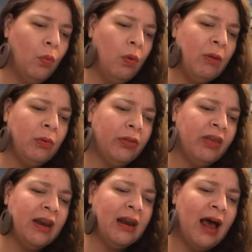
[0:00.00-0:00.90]
We will
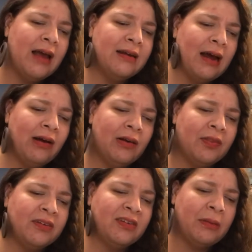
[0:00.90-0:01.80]
then lie down in
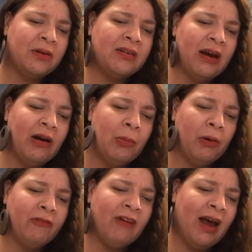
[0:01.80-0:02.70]
the cemetery
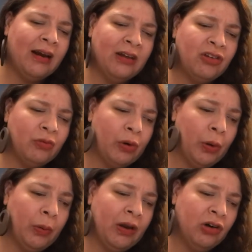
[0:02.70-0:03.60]
where violets
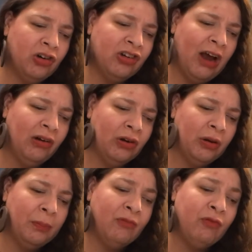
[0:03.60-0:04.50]
grew in your
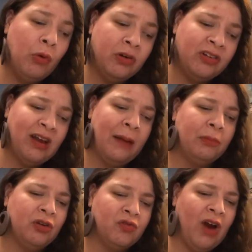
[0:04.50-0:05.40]
childhood before
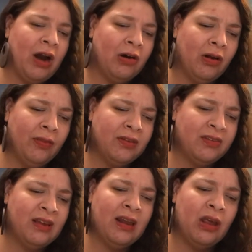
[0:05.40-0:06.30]
snipers fired on the
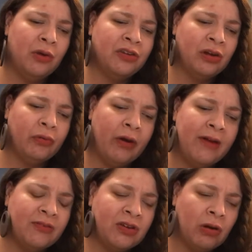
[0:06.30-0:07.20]
city using
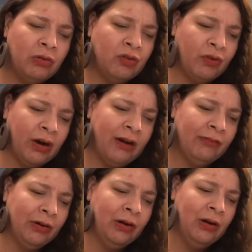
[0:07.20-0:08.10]
gravestones for
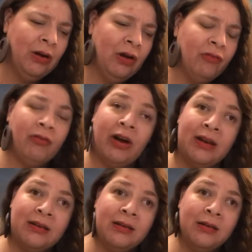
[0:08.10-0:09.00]
cover. Friend,
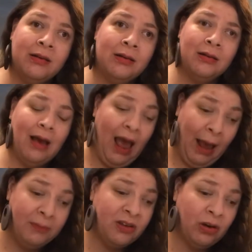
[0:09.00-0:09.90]

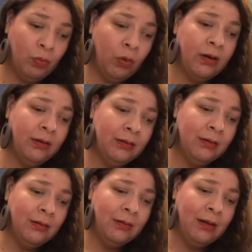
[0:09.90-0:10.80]
absent one,
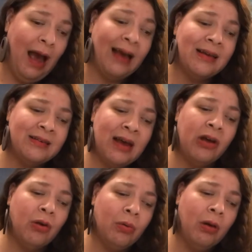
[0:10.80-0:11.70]
I can tell
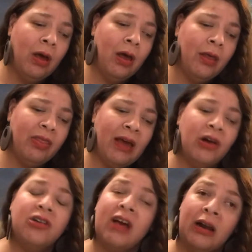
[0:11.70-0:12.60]
you that your
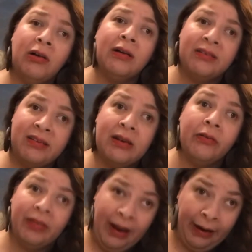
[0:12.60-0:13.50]
tunnel is still
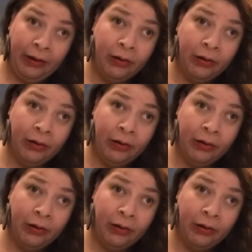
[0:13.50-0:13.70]
there.